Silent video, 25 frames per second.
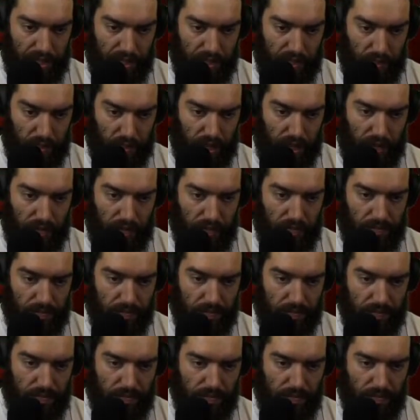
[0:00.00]
this way,
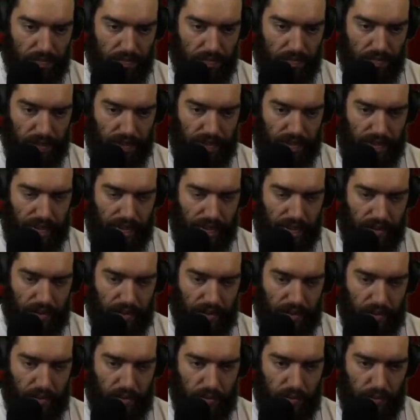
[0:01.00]
and
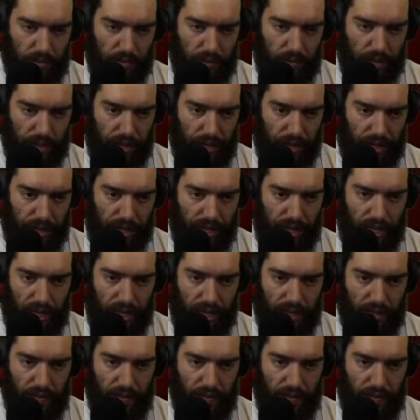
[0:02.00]
with and